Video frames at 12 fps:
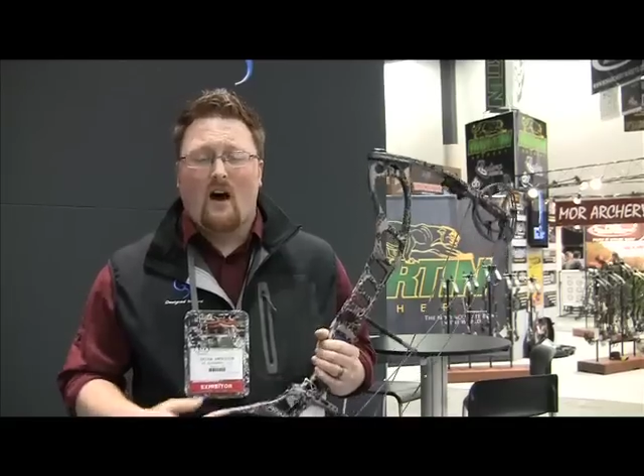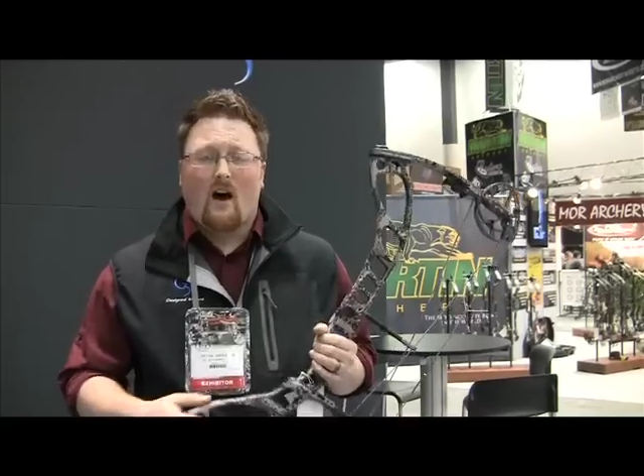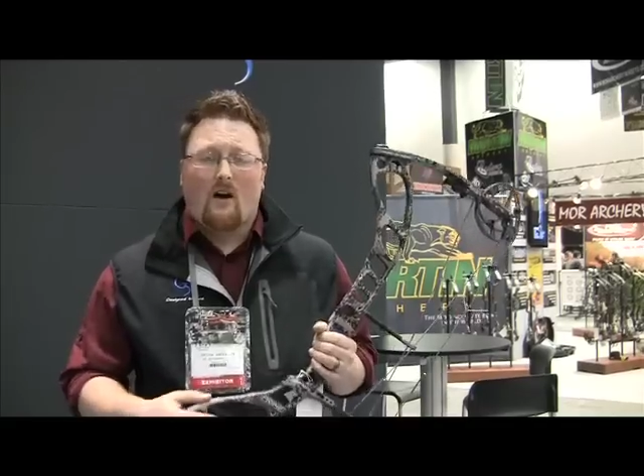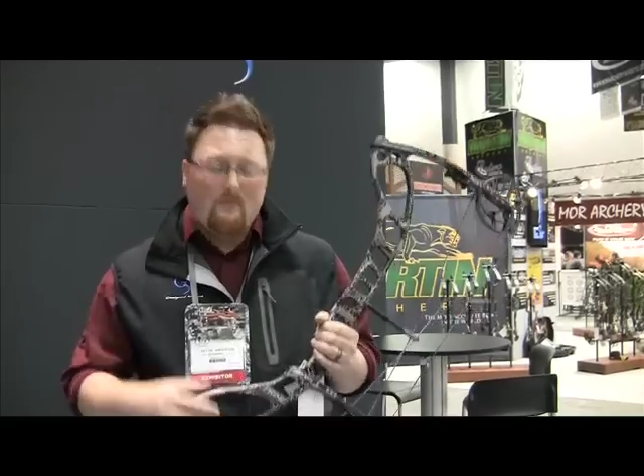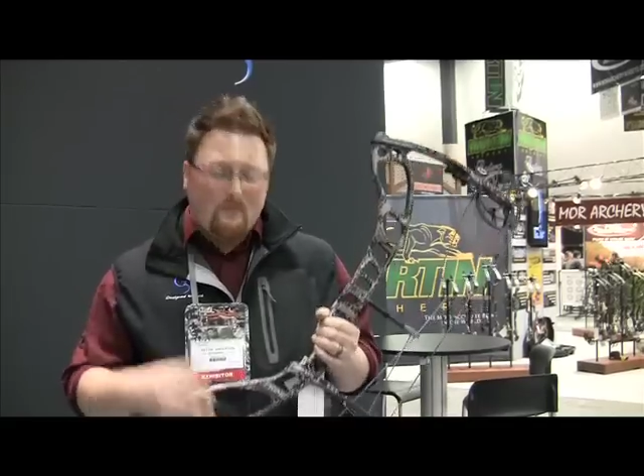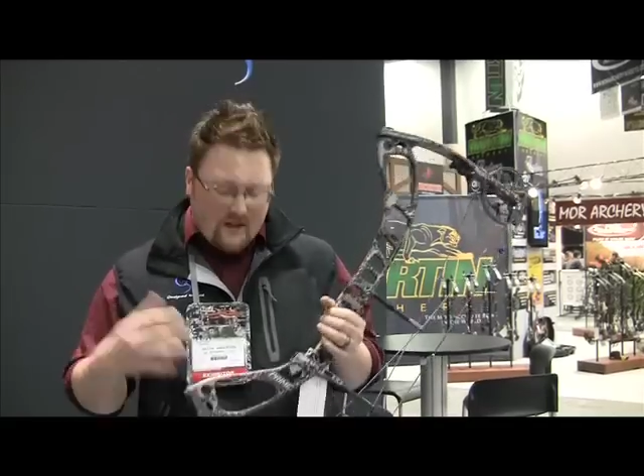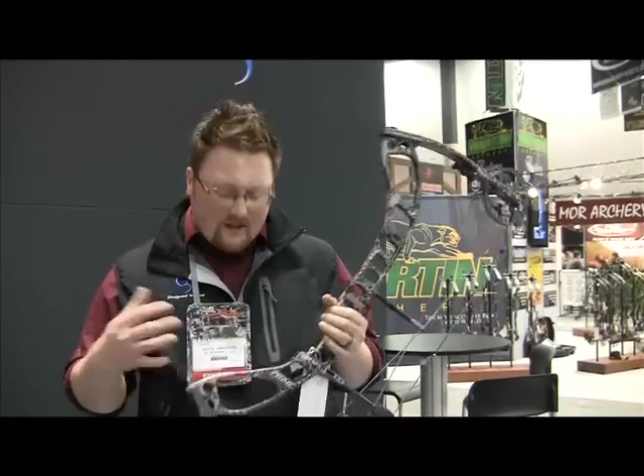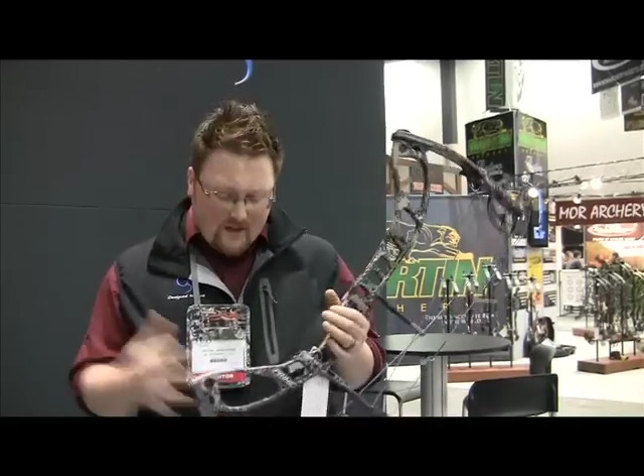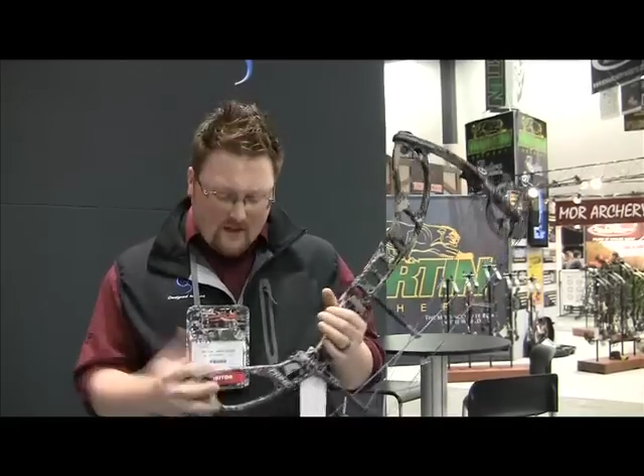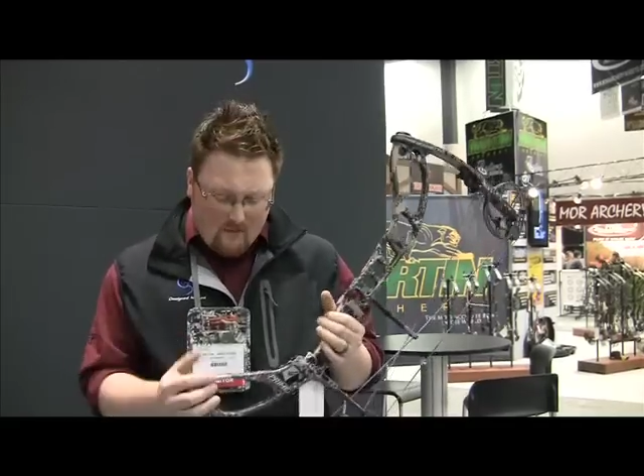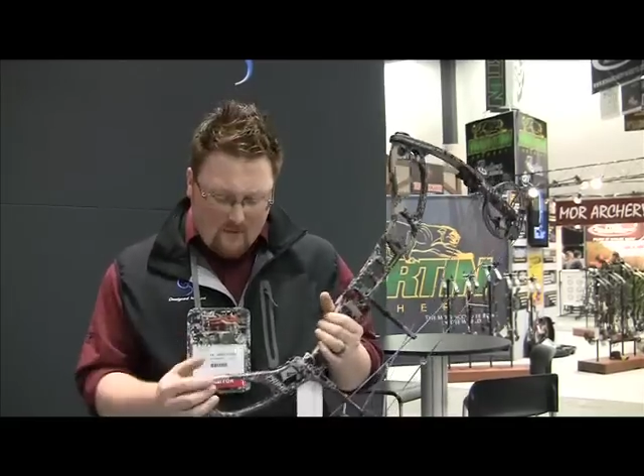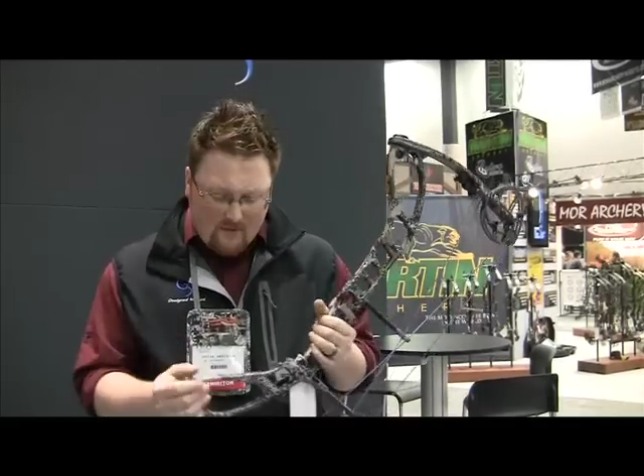Uh, big
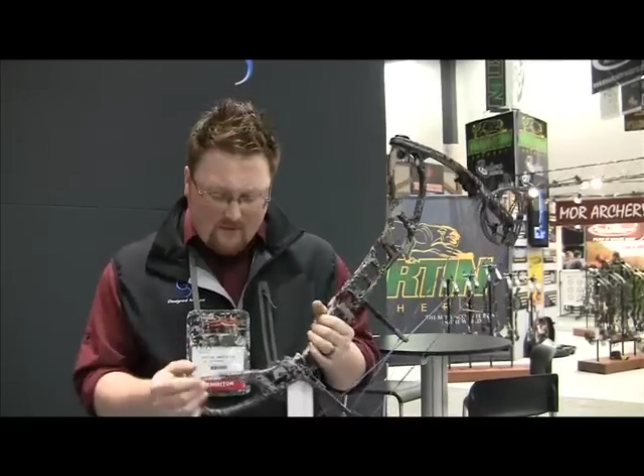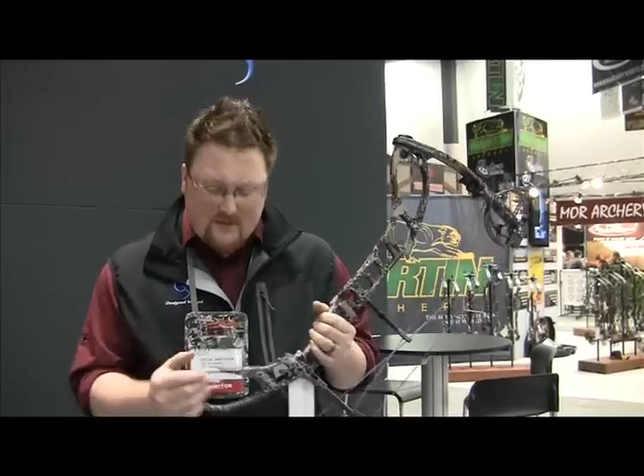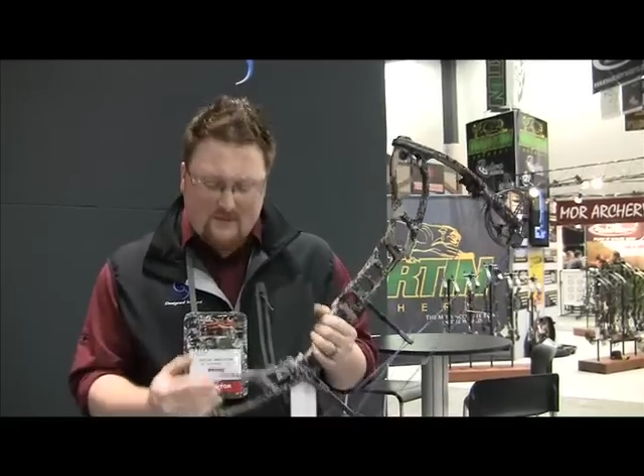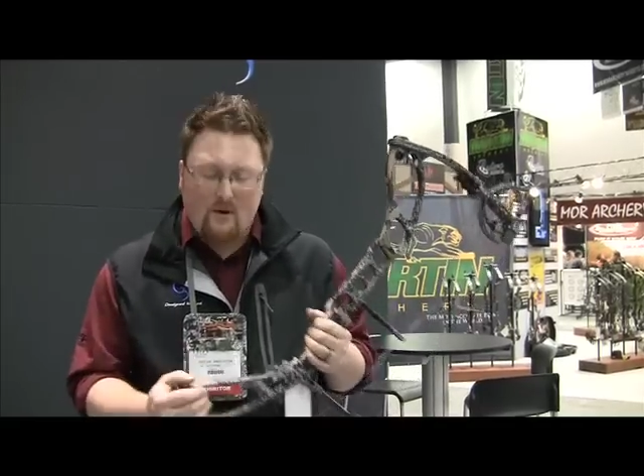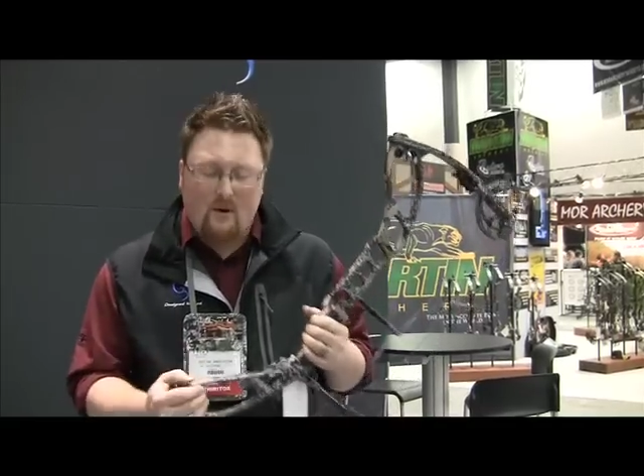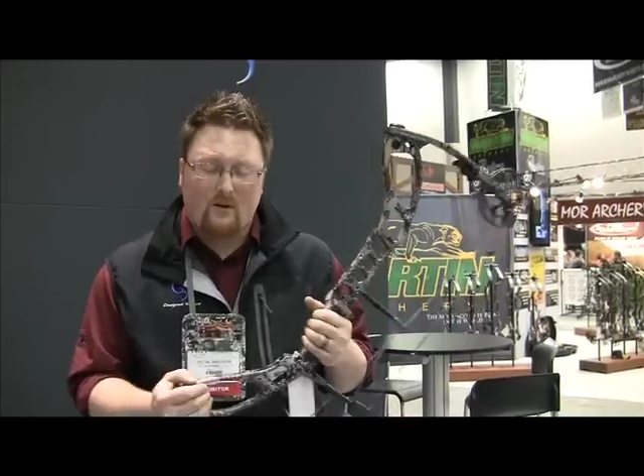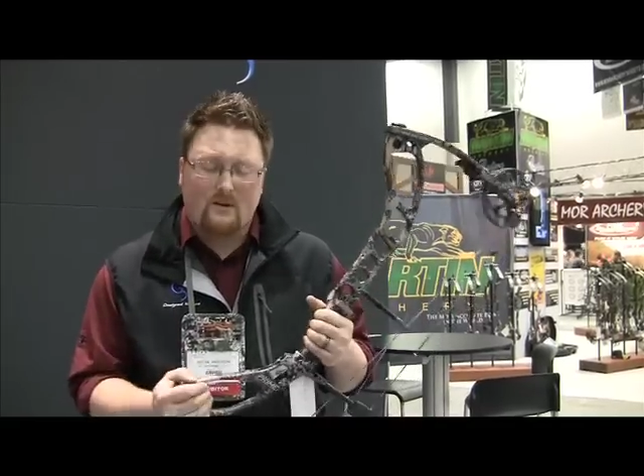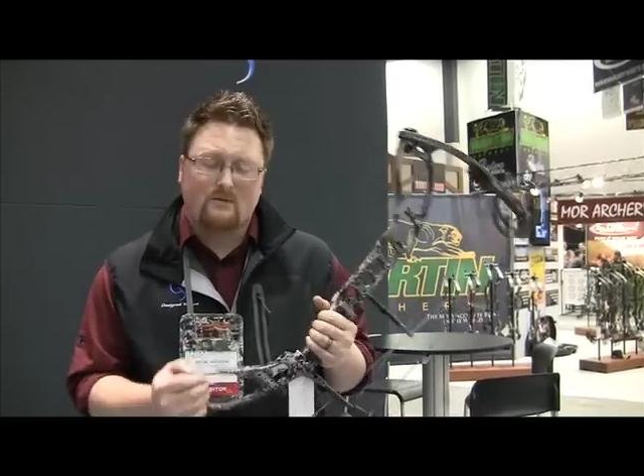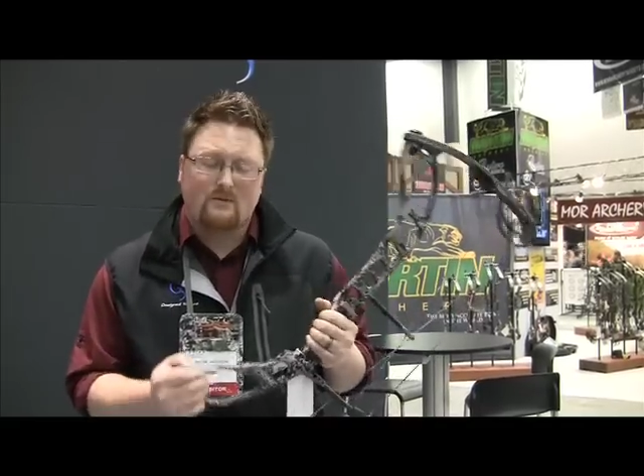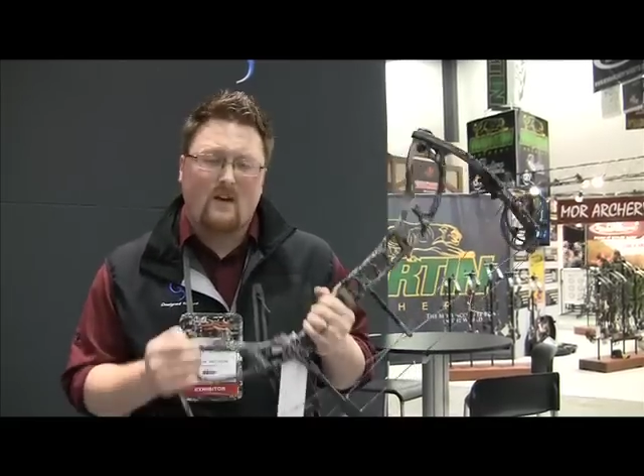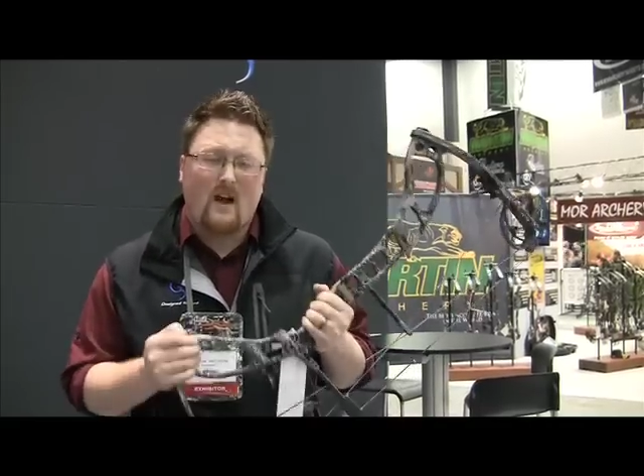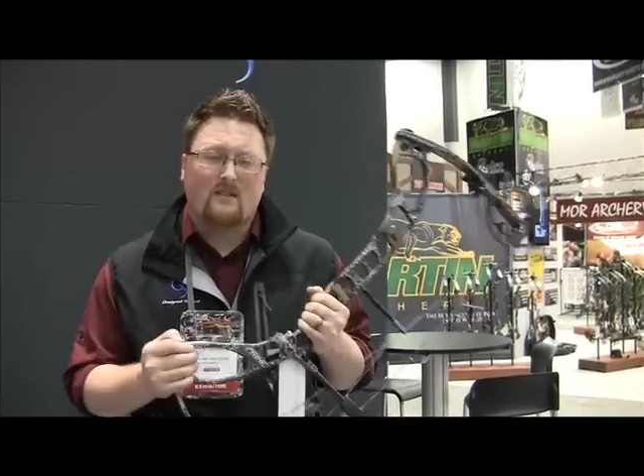thing about this bow
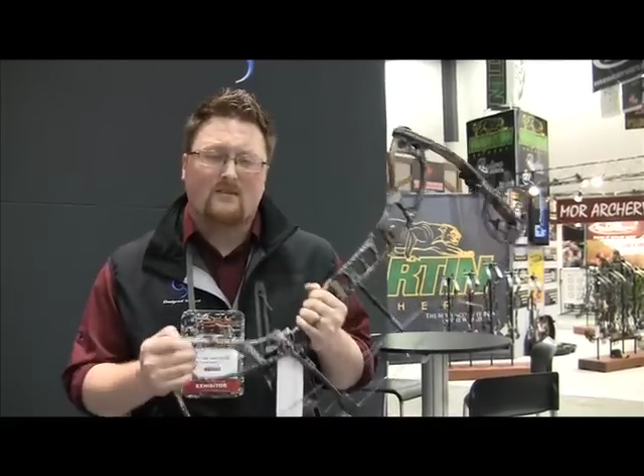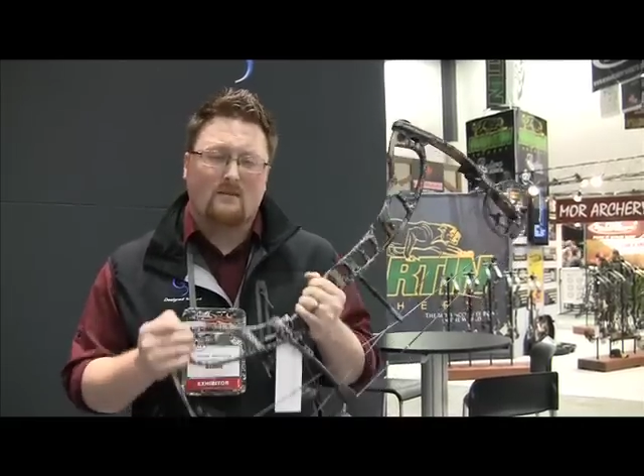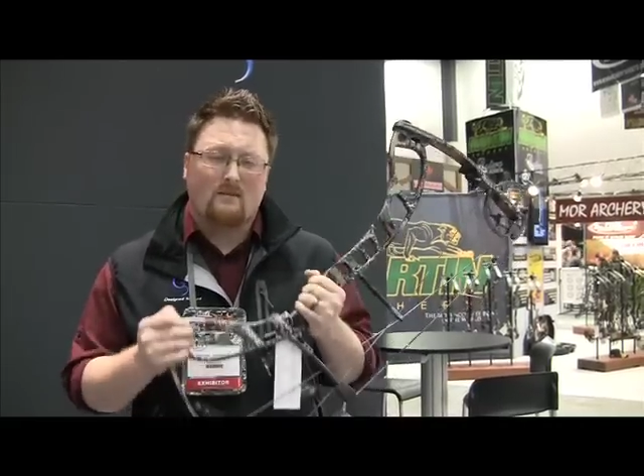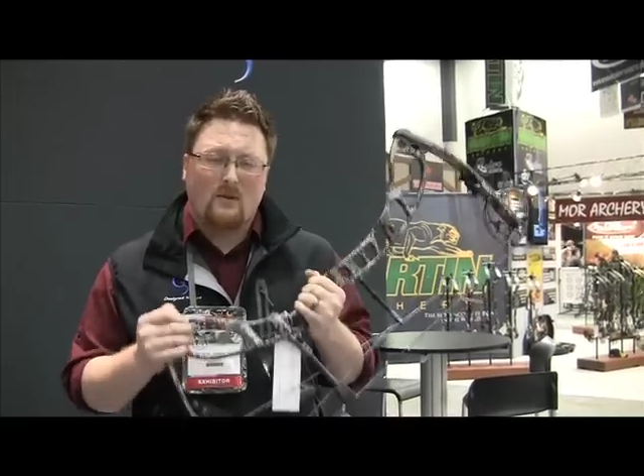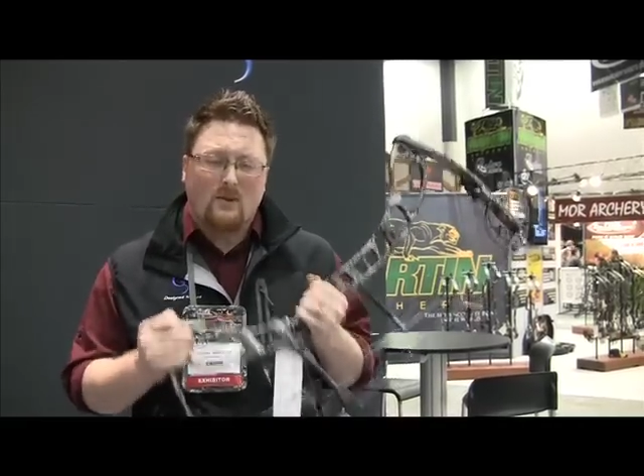is we've got some